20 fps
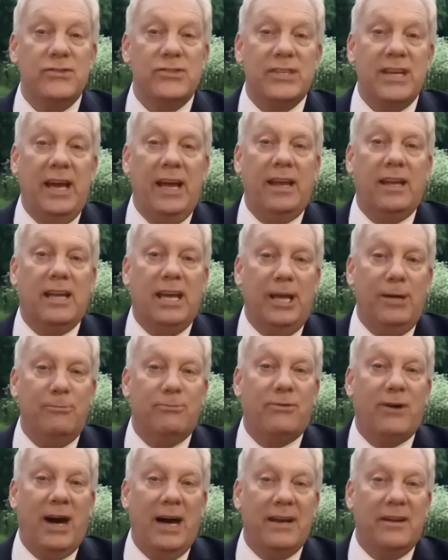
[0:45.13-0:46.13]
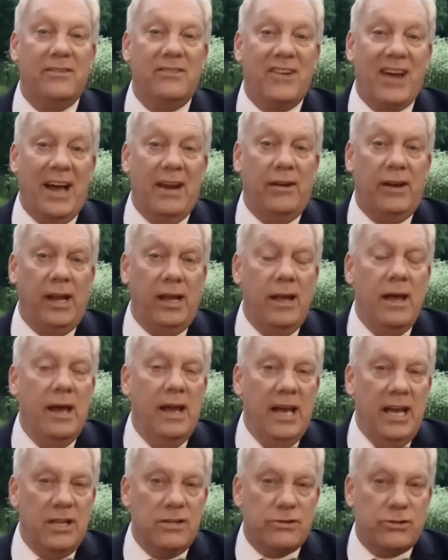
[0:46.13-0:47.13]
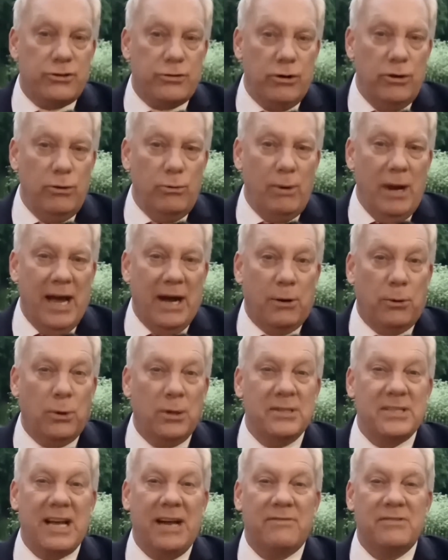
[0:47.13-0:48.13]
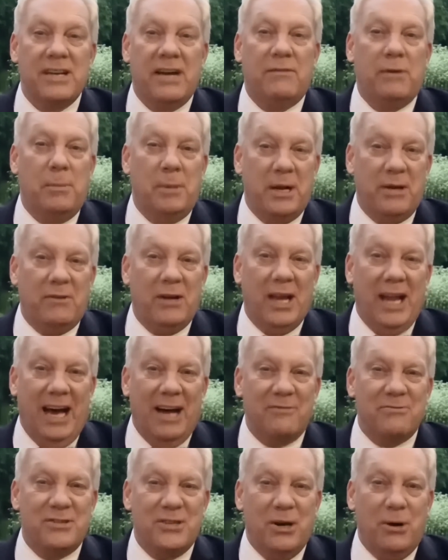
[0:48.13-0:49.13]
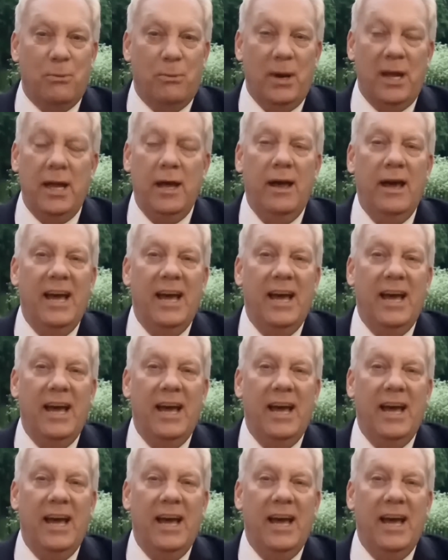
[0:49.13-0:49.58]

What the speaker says: say, keep fine and dandy. It's true, we always have to have a bit of a laugh, don't we?